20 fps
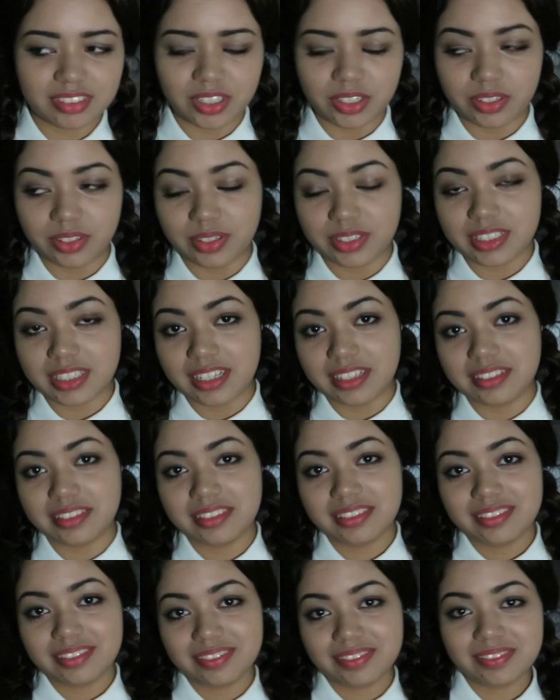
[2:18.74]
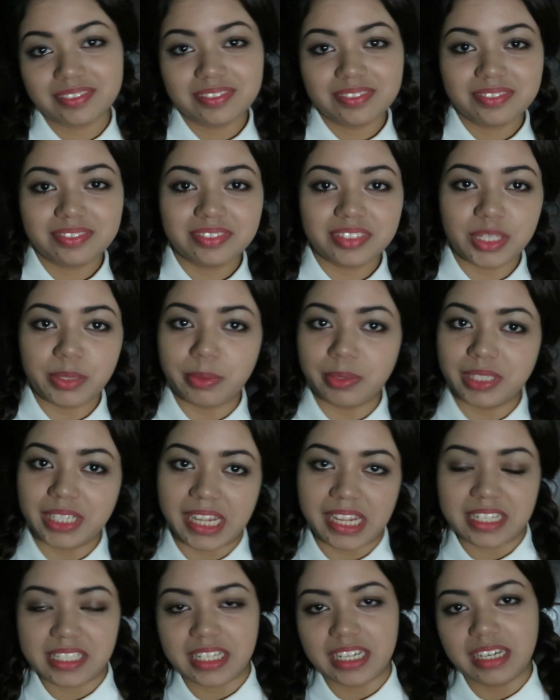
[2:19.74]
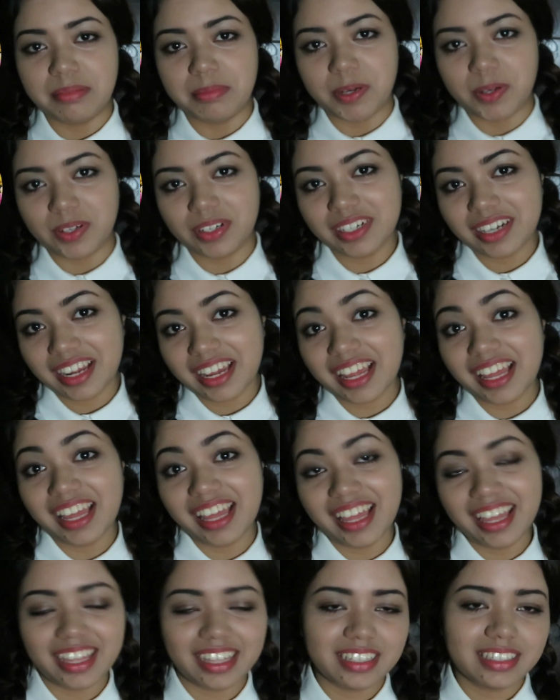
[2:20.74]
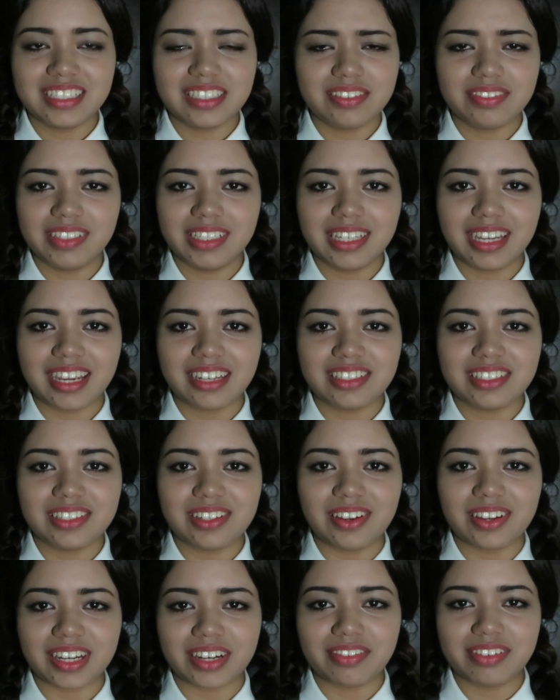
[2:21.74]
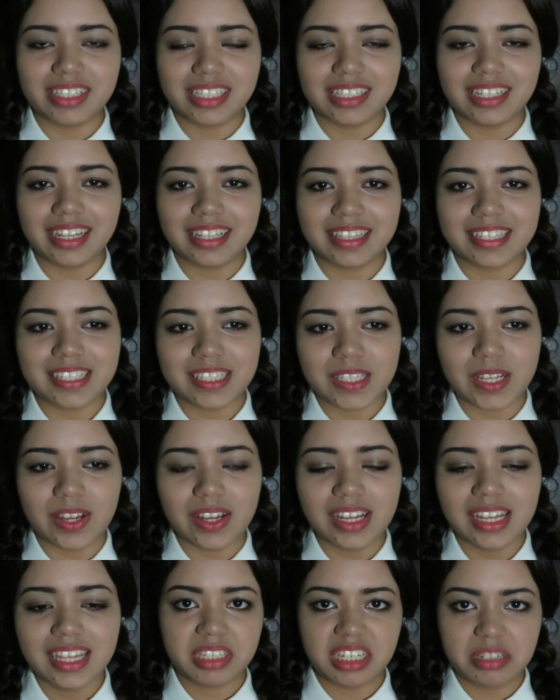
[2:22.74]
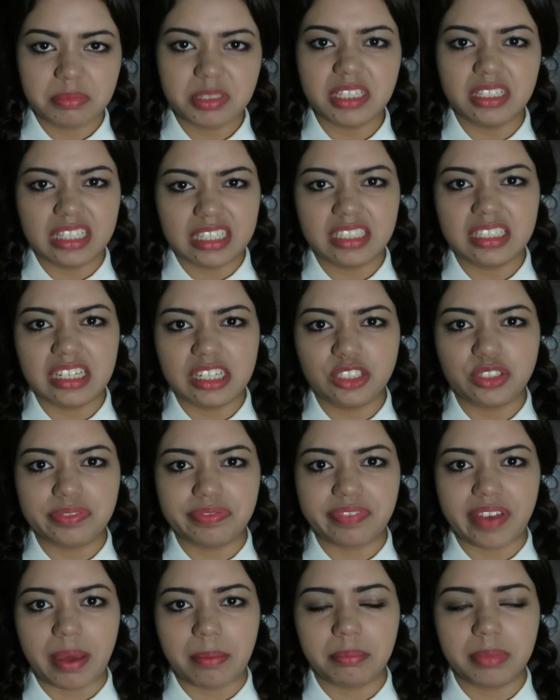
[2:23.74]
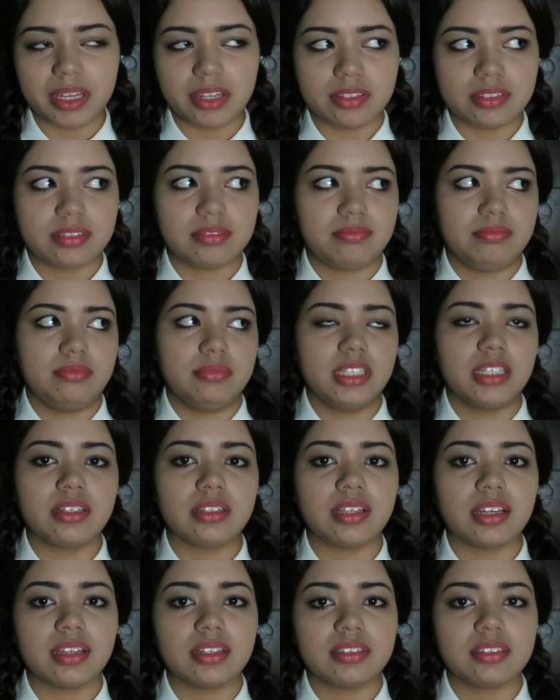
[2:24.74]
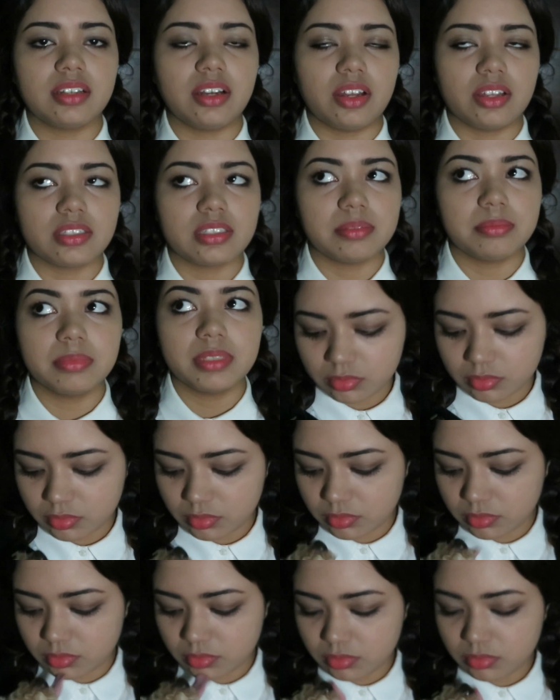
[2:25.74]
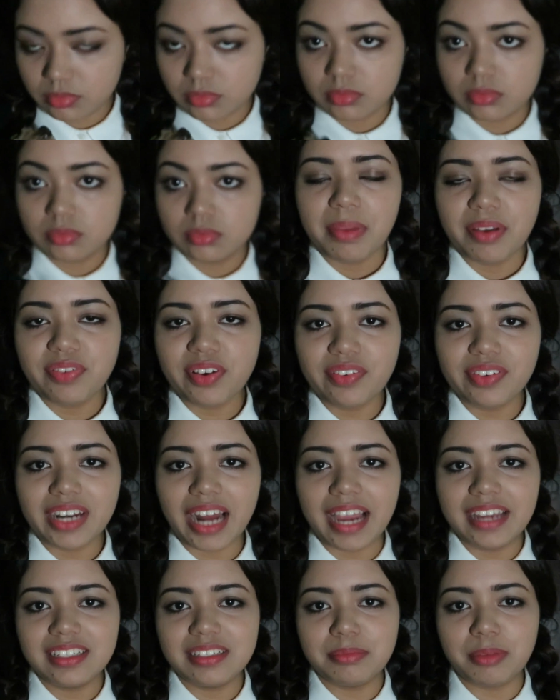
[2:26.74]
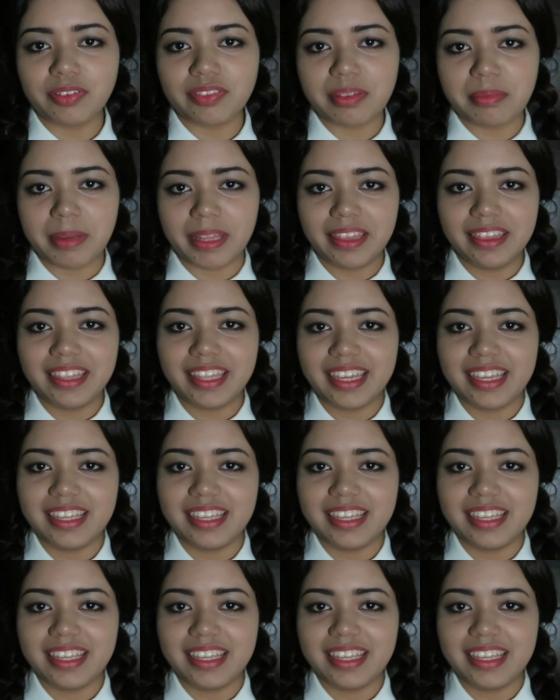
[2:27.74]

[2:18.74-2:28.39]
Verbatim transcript: Although it says, you won't dance anymore. It's a really catchy song. I really like this song. And I'm still listening to Femme because they are, like, awesome. My favorite item of the month